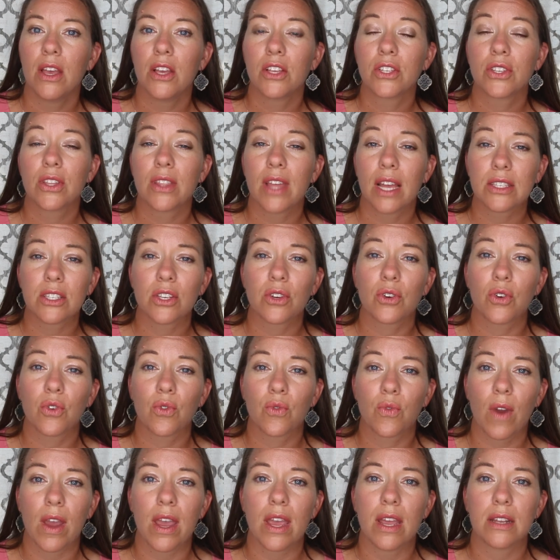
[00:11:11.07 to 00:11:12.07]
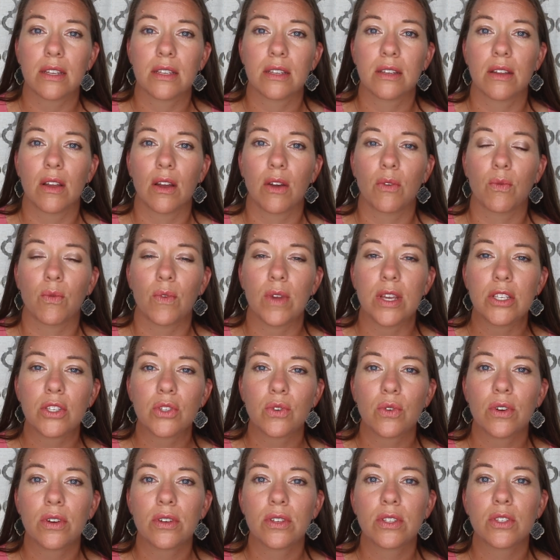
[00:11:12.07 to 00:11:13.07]
So that's a great
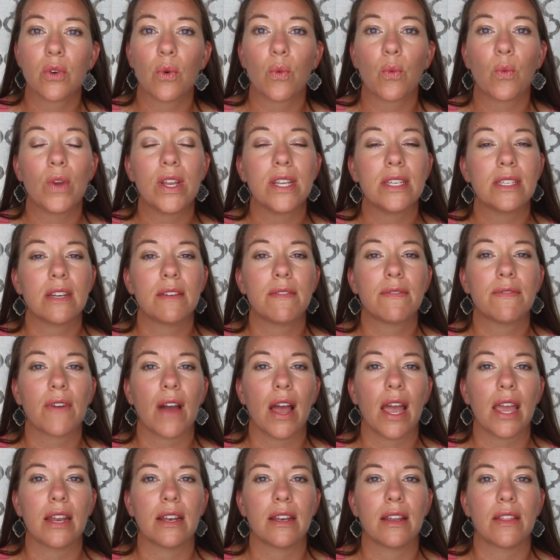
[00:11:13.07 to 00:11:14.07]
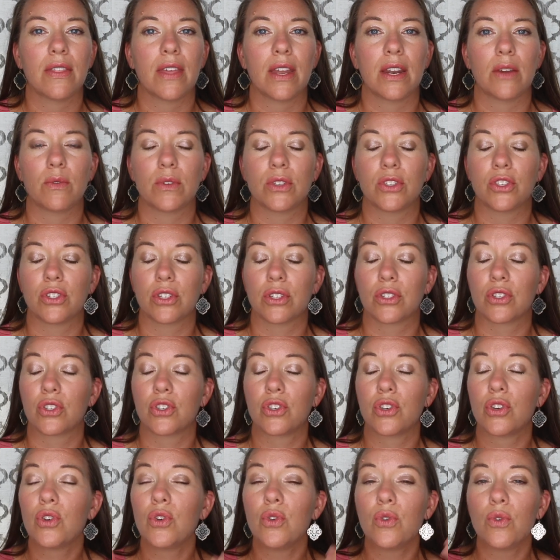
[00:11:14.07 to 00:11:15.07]
resource. We did find that it was just
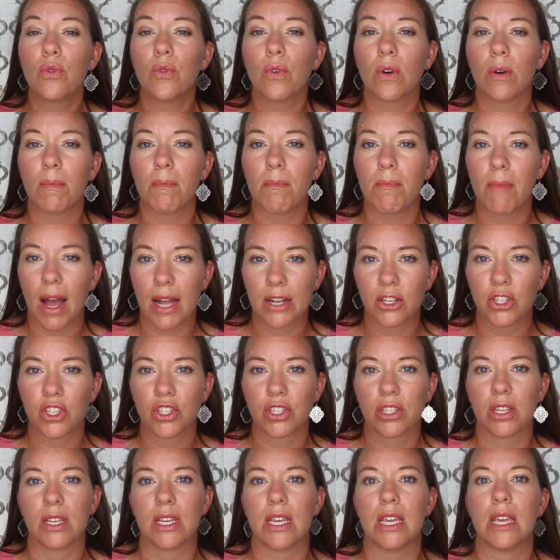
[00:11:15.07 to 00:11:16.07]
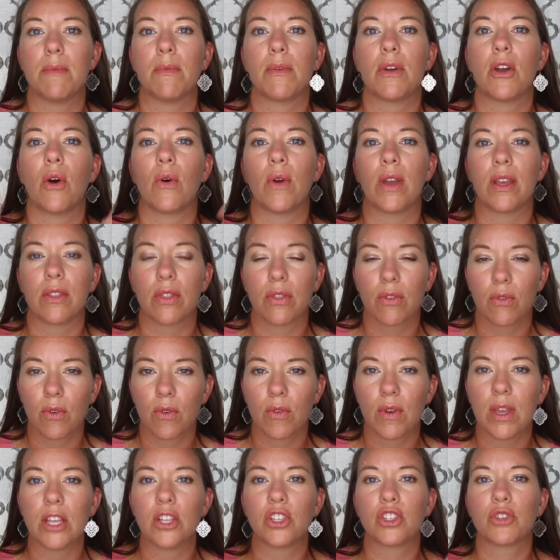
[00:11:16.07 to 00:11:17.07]
too much to keep going
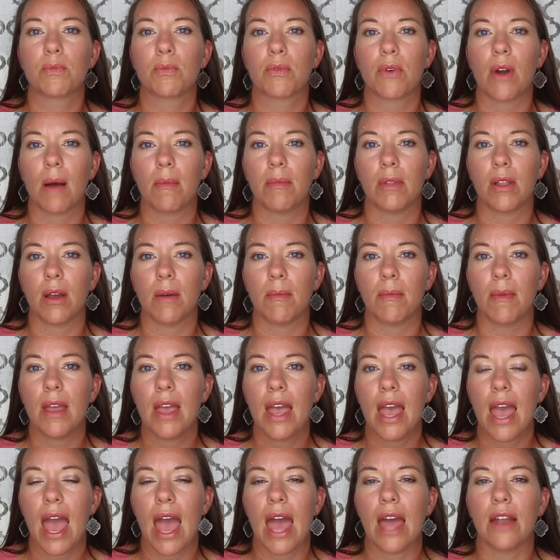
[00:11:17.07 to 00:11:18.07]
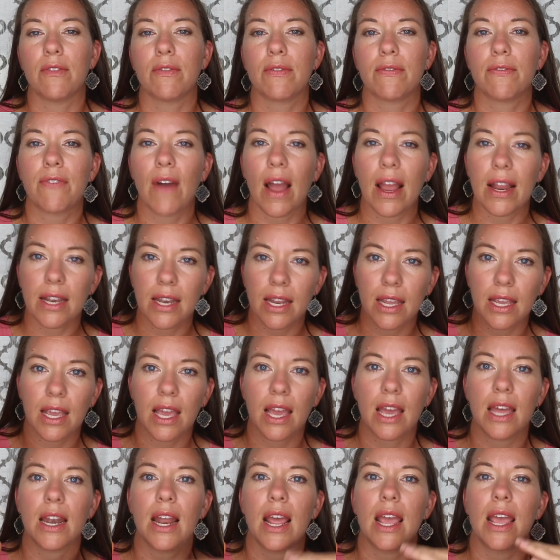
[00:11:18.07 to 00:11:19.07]
through each problem and finding
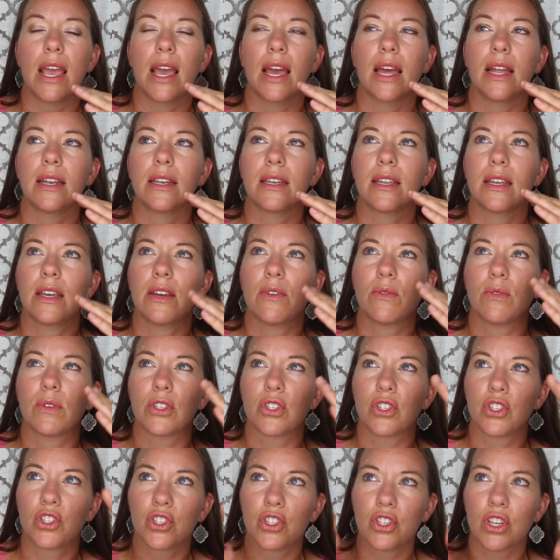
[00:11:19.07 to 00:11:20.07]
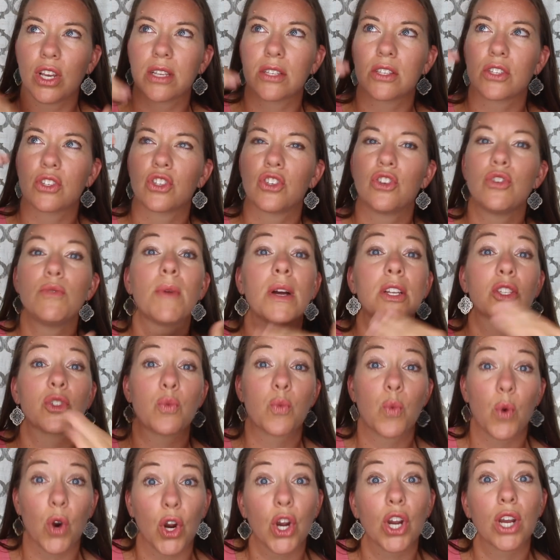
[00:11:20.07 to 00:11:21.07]
it, and it was just too much
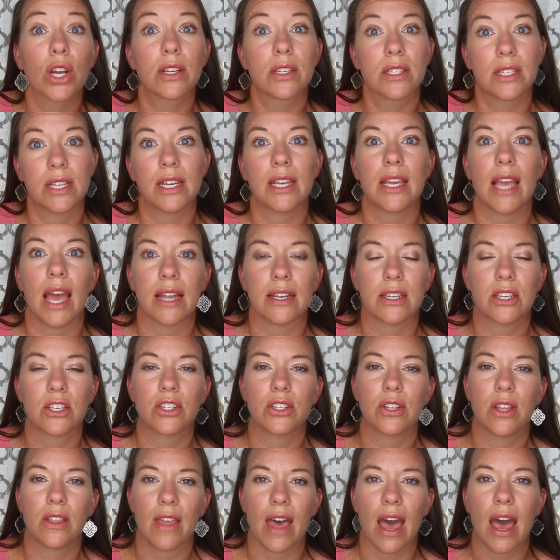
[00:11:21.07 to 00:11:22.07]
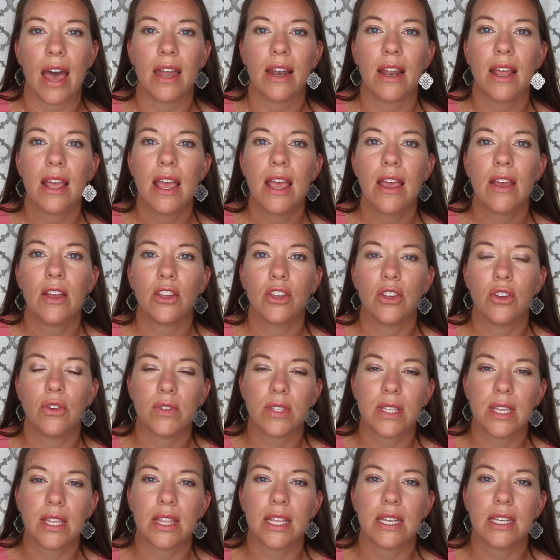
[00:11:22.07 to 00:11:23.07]
work to get to that
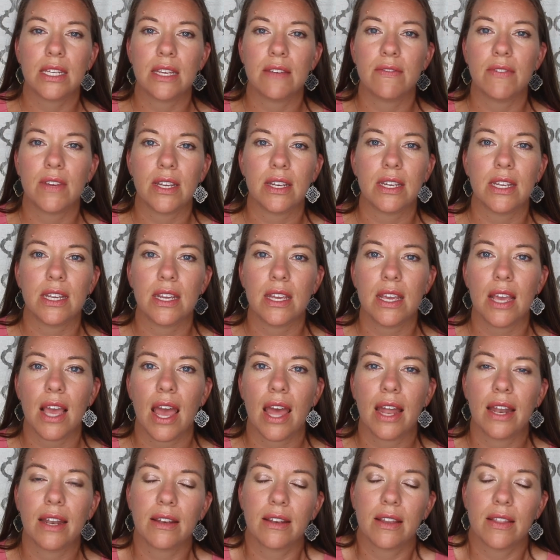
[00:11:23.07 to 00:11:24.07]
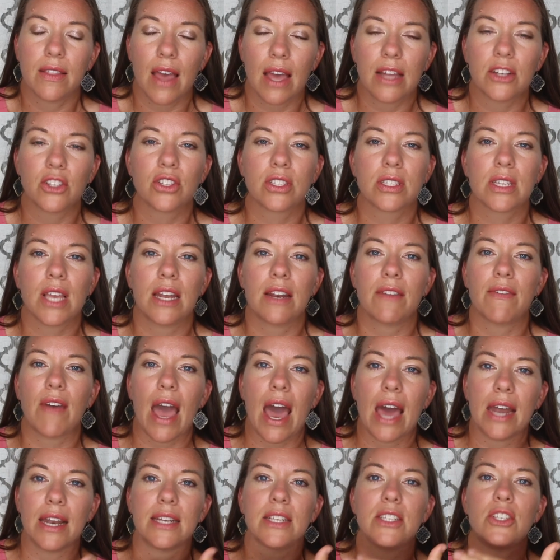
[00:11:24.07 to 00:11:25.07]
using the DVD, and that just kind of
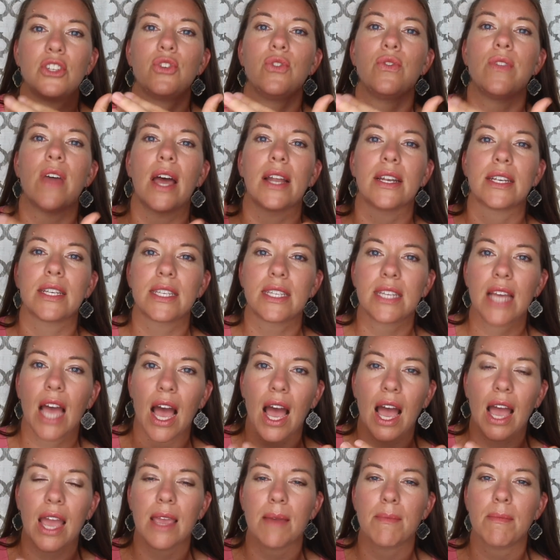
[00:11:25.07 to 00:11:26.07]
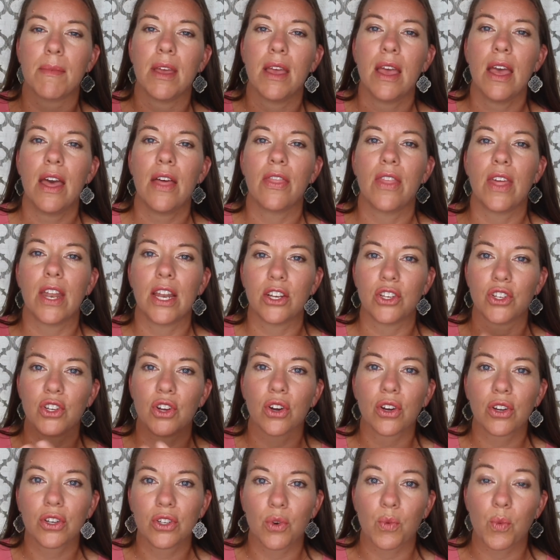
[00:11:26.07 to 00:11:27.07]
added to that time that it
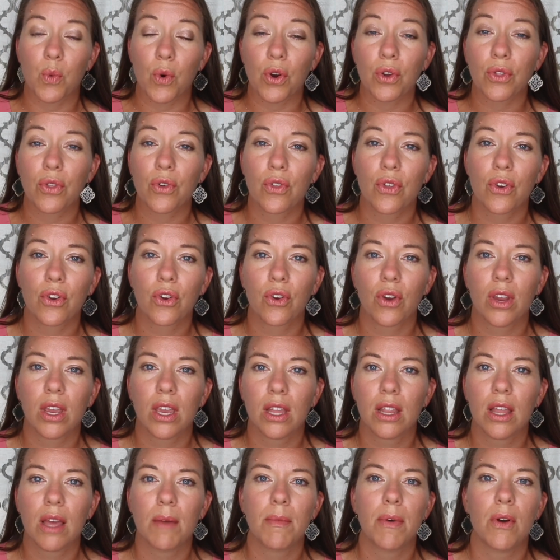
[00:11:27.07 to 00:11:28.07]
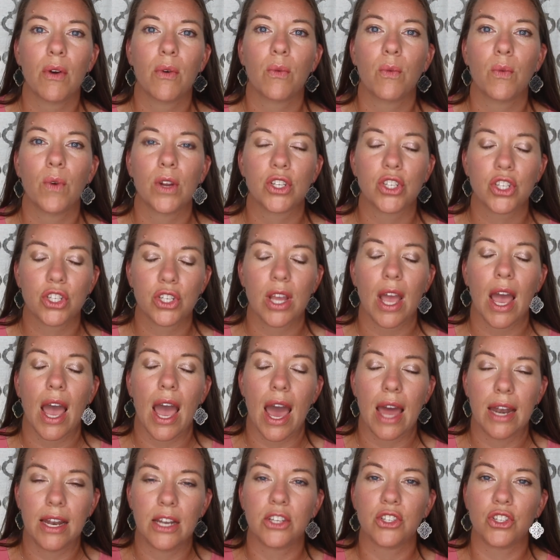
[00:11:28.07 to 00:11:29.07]
took to work through the curriculum, which
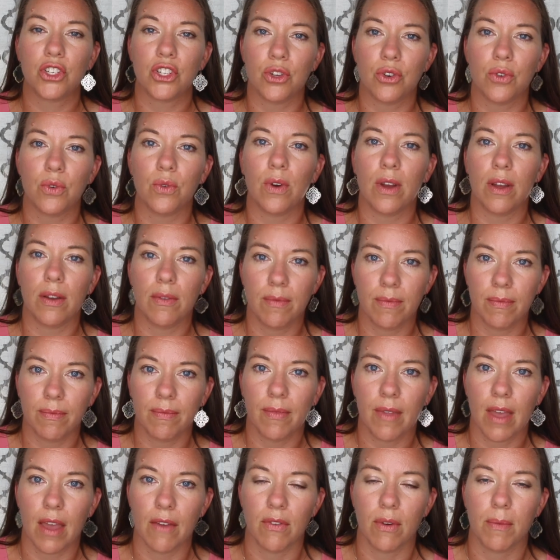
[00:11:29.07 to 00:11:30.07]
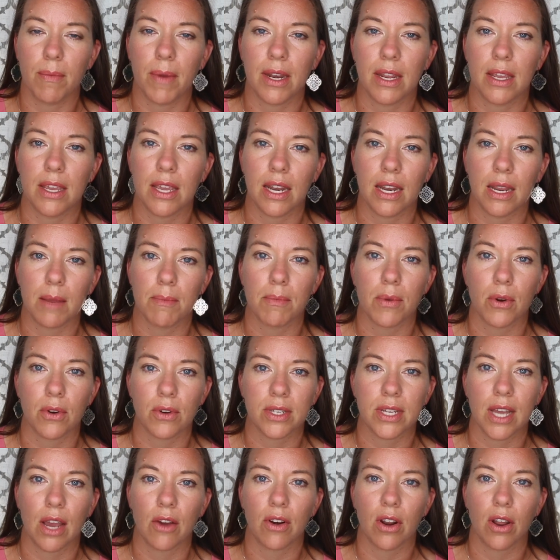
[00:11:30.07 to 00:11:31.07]
added to everybody getting
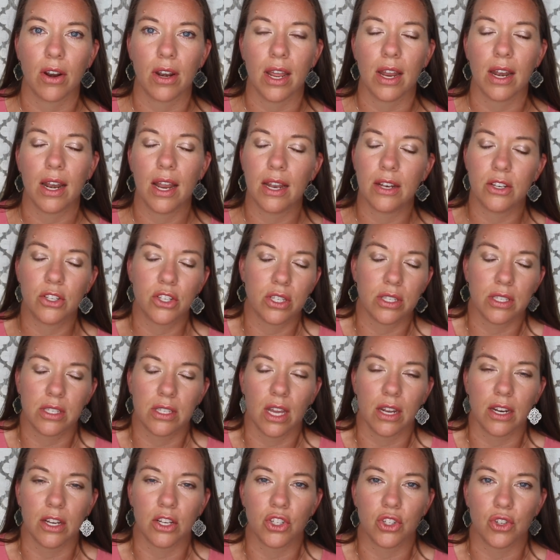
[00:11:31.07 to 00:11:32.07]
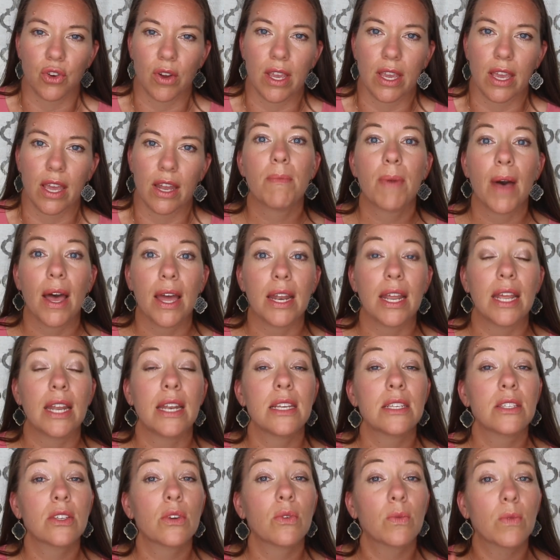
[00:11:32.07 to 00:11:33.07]
burnt out on it and just not enjoying it. But it
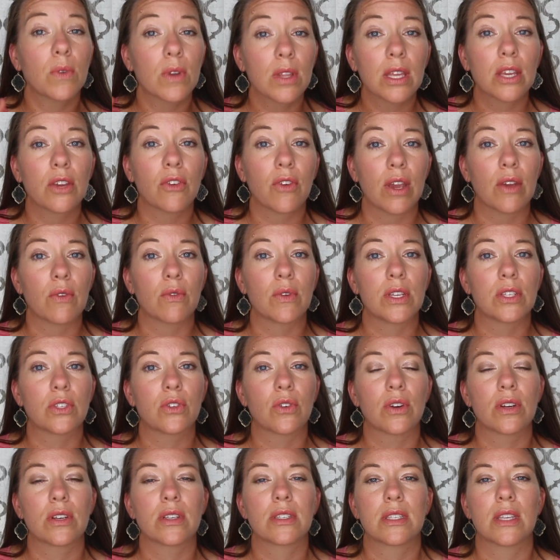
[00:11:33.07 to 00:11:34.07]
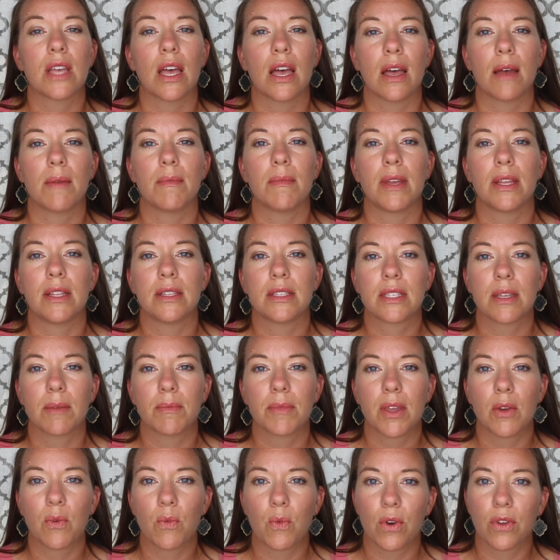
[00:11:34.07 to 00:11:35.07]
is a really great resource and
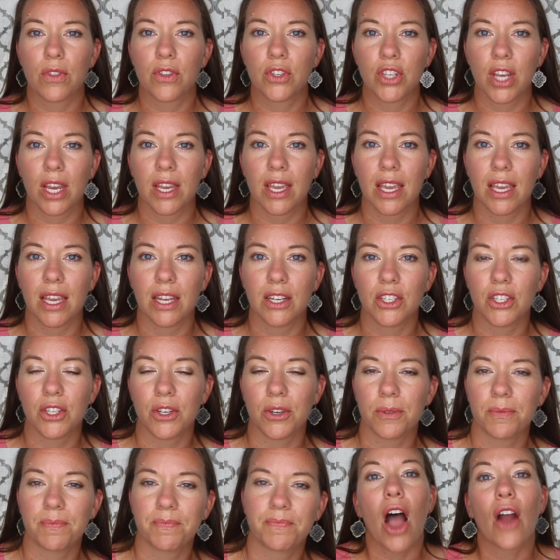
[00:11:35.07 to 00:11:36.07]
something worth checking into.